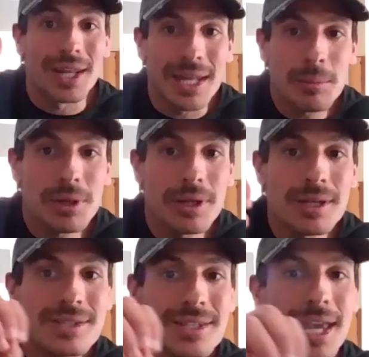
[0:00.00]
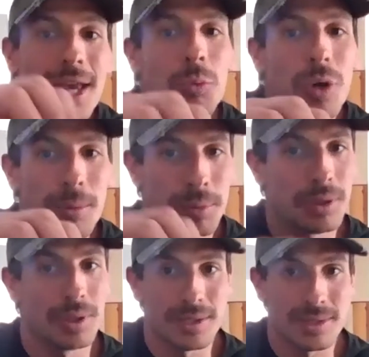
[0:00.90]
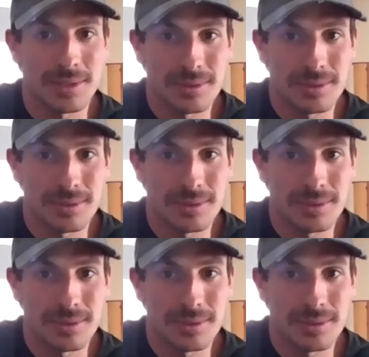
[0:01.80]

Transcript: nibble is and what a pull is.